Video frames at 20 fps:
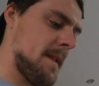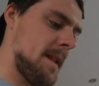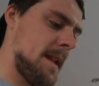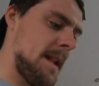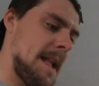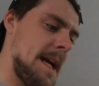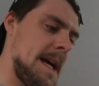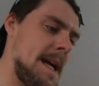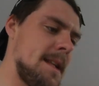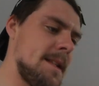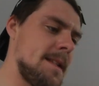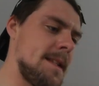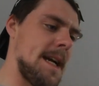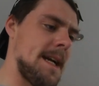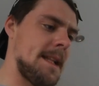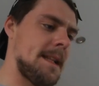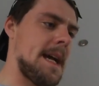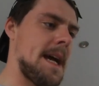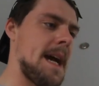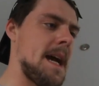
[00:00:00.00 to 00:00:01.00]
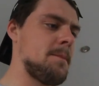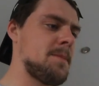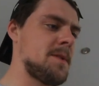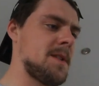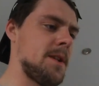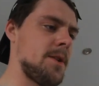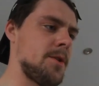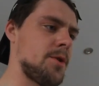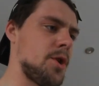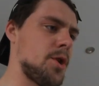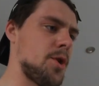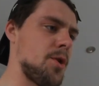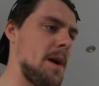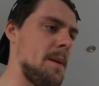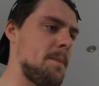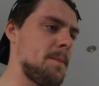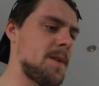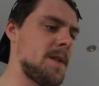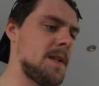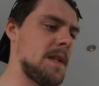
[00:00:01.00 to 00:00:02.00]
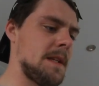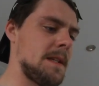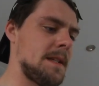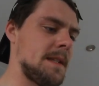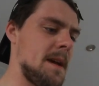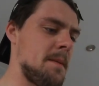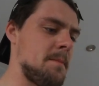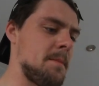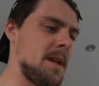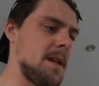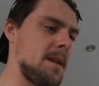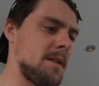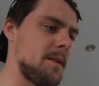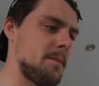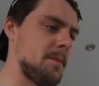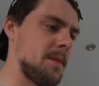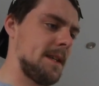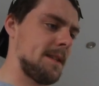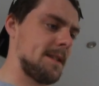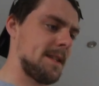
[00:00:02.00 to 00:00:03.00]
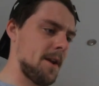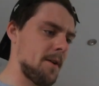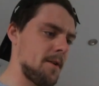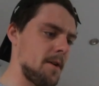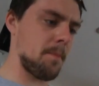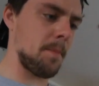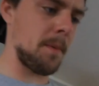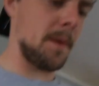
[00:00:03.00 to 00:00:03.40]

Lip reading: lads at Absolute Grips sent me some of these here up.